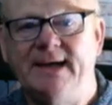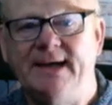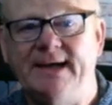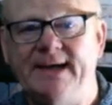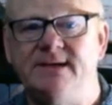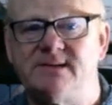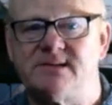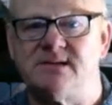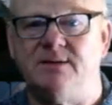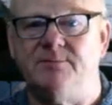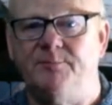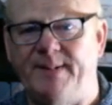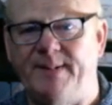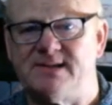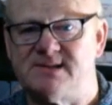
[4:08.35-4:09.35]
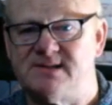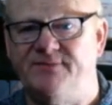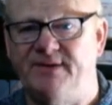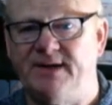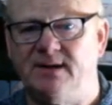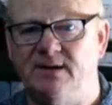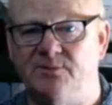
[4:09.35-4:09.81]
instant passive
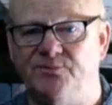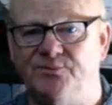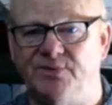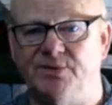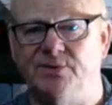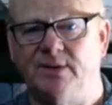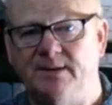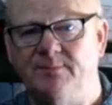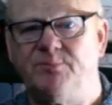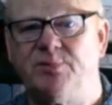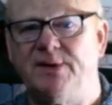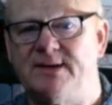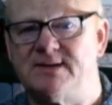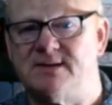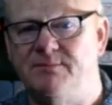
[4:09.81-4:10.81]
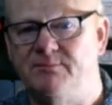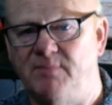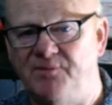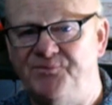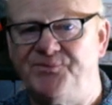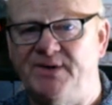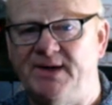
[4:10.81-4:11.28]
income funnel. It brings in
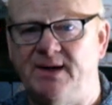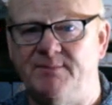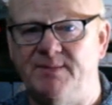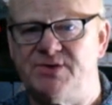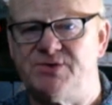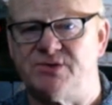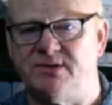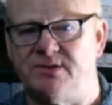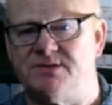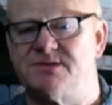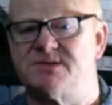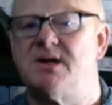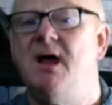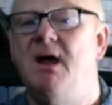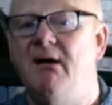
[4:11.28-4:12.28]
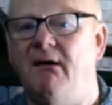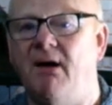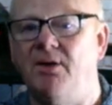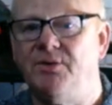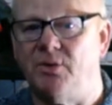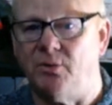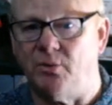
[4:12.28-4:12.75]
monthly commissions
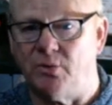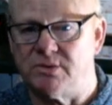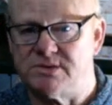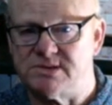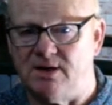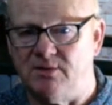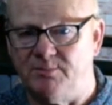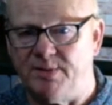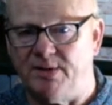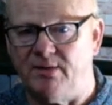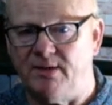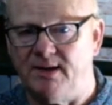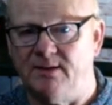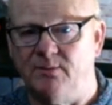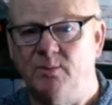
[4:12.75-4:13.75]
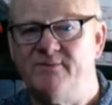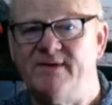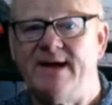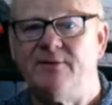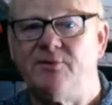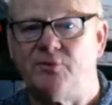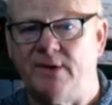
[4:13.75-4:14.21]
on autopilot
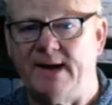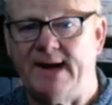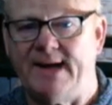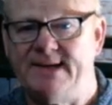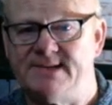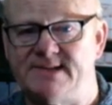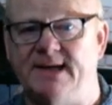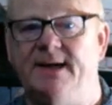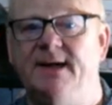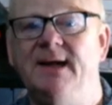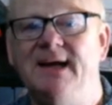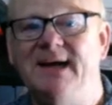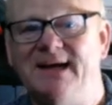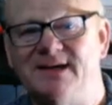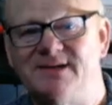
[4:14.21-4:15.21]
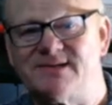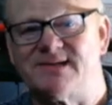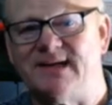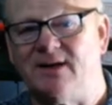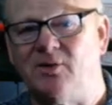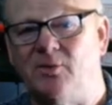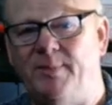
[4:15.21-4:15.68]
without creating a
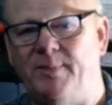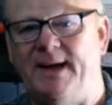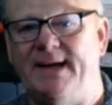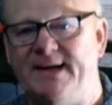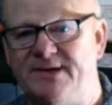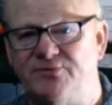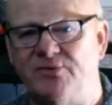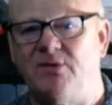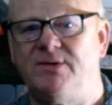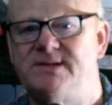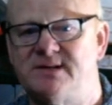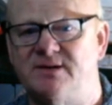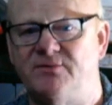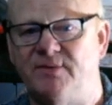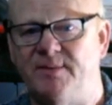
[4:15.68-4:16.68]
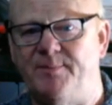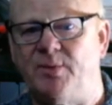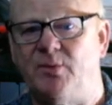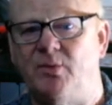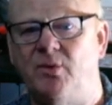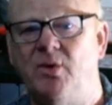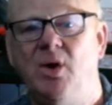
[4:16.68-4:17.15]
single page, writing a
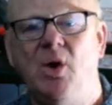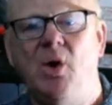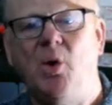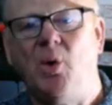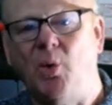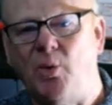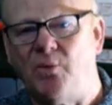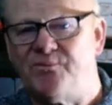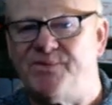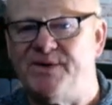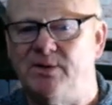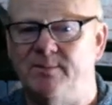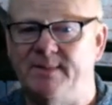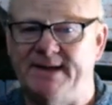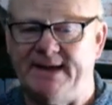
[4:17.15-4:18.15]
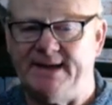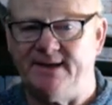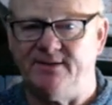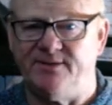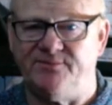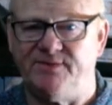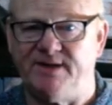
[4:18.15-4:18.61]
report or filming any
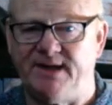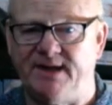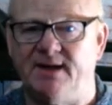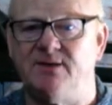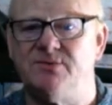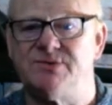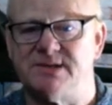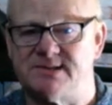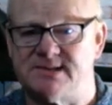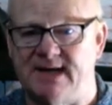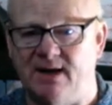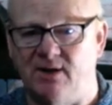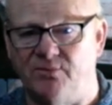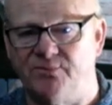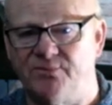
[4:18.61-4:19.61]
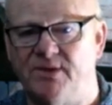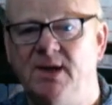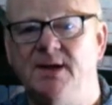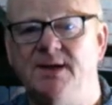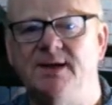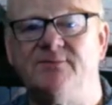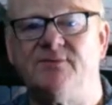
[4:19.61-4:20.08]
of the videos
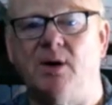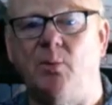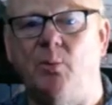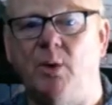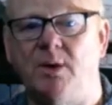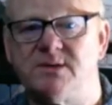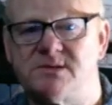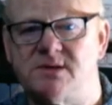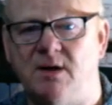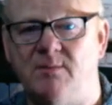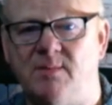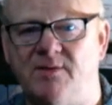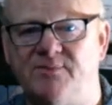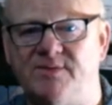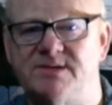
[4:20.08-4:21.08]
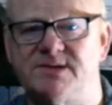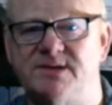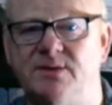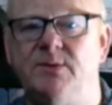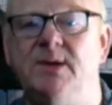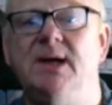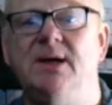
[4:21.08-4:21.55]
yourself. You've got one time offer
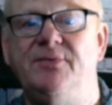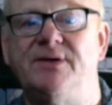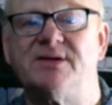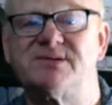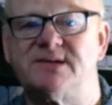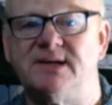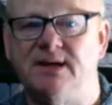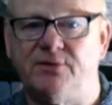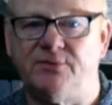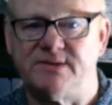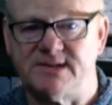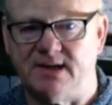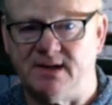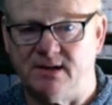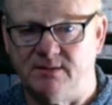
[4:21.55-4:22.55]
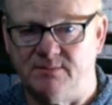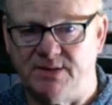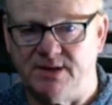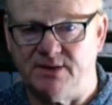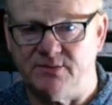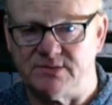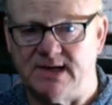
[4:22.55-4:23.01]
to the Secret Income
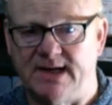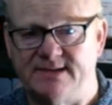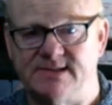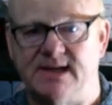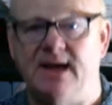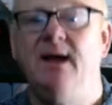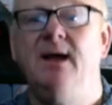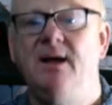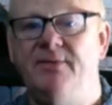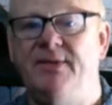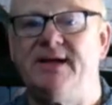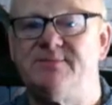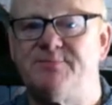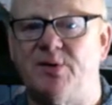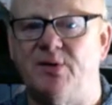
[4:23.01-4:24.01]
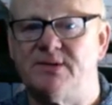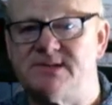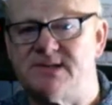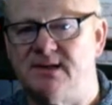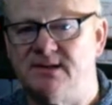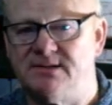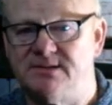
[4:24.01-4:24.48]
newsletter. That's priced
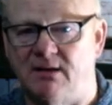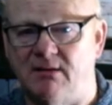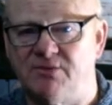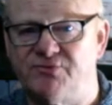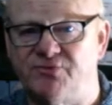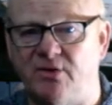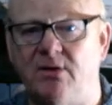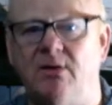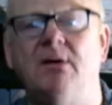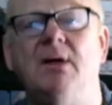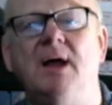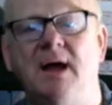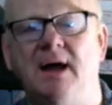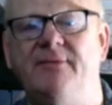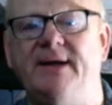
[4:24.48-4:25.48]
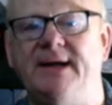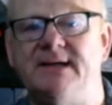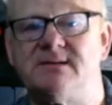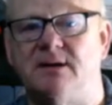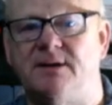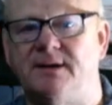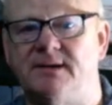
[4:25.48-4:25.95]
at a dollar trial and then it's
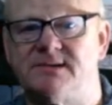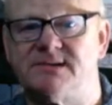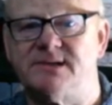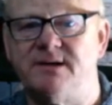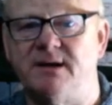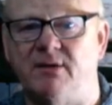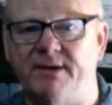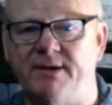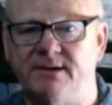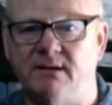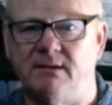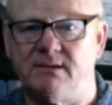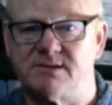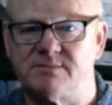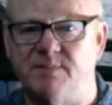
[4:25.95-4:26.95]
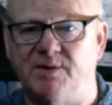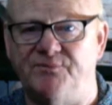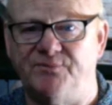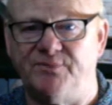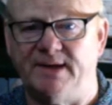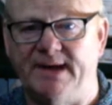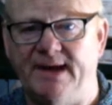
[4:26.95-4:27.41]
going two go to $9
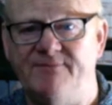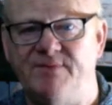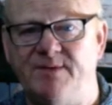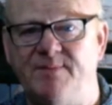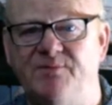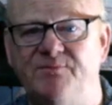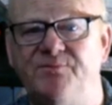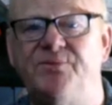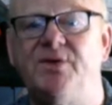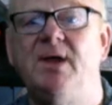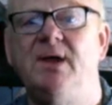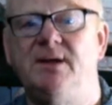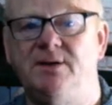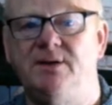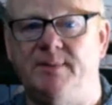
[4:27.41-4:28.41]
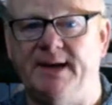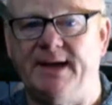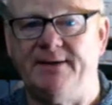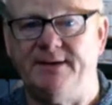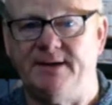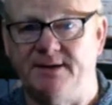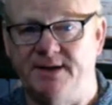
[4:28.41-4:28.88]
monthly. Every month you'll be
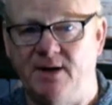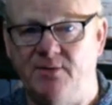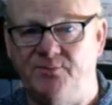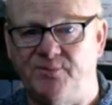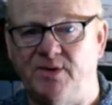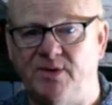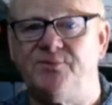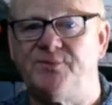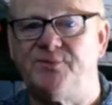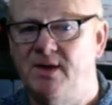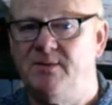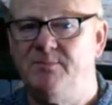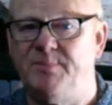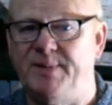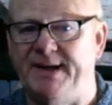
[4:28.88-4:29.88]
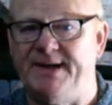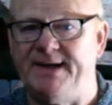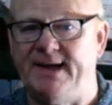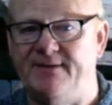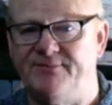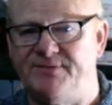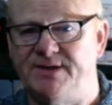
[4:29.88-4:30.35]
getting a no fluff
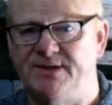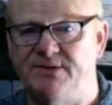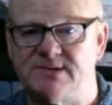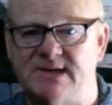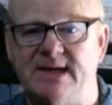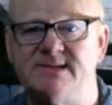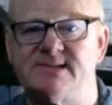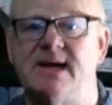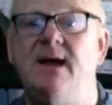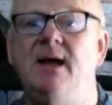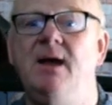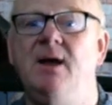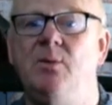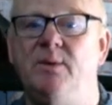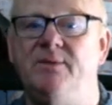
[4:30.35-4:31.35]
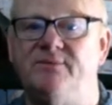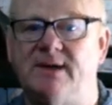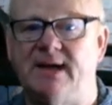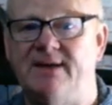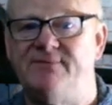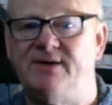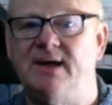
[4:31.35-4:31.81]
PDF newsletter with
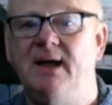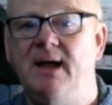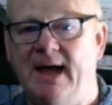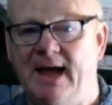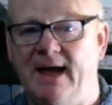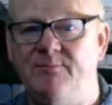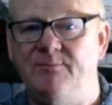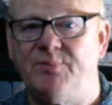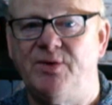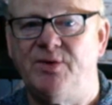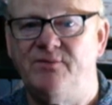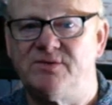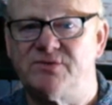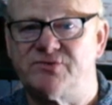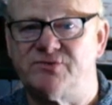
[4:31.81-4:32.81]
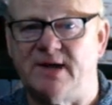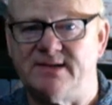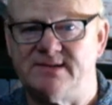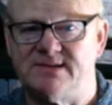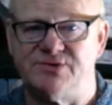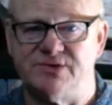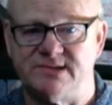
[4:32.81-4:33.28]
clever and proven
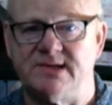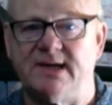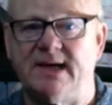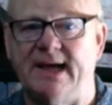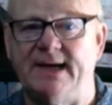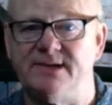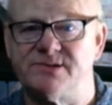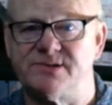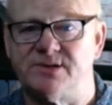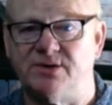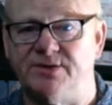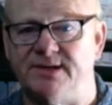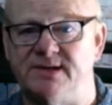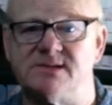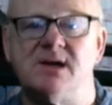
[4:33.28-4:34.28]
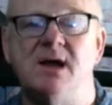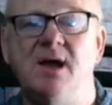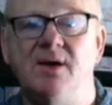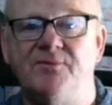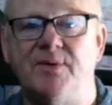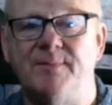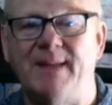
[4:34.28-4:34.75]
strategies and case studies
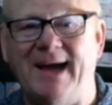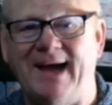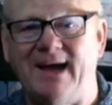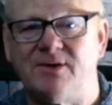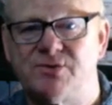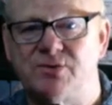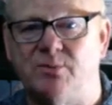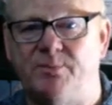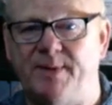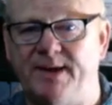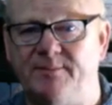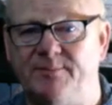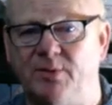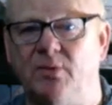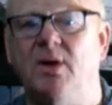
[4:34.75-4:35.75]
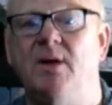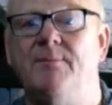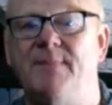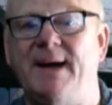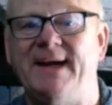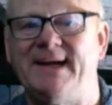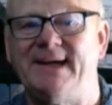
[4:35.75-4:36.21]
from actual people
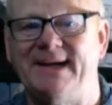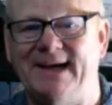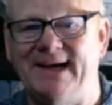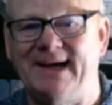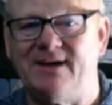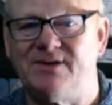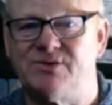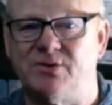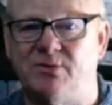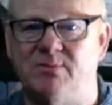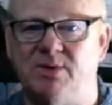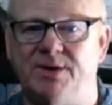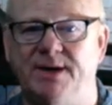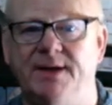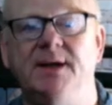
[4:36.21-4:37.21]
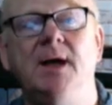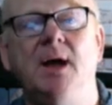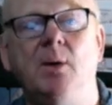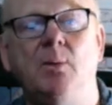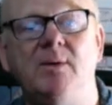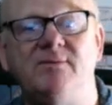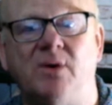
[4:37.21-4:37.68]
making actual money
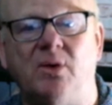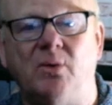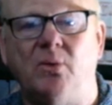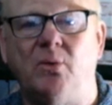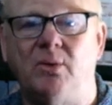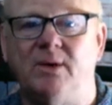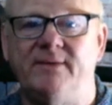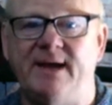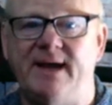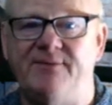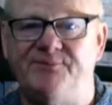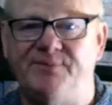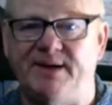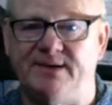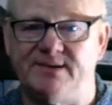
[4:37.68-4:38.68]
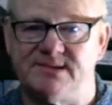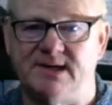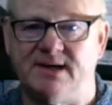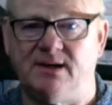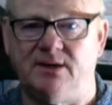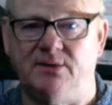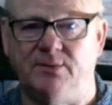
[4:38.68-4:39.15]
with all of their figures
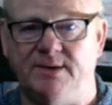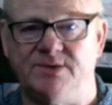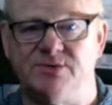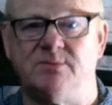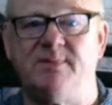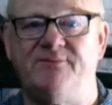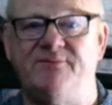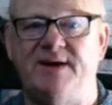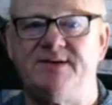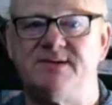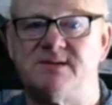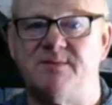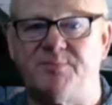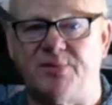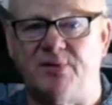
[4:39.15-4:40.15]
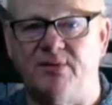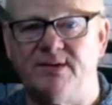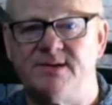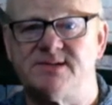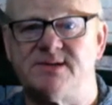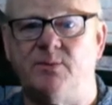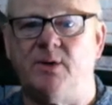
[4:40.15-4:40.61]
included. You'll be very
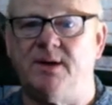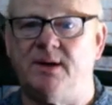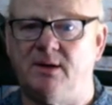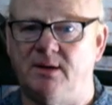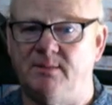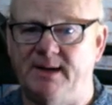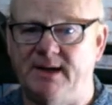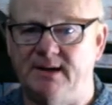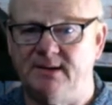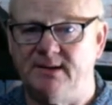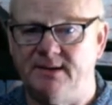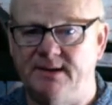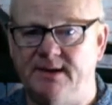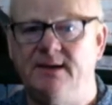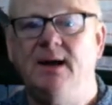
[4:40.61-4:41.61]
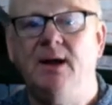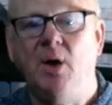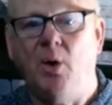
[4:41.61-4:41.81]
surprised at what you're going to be learning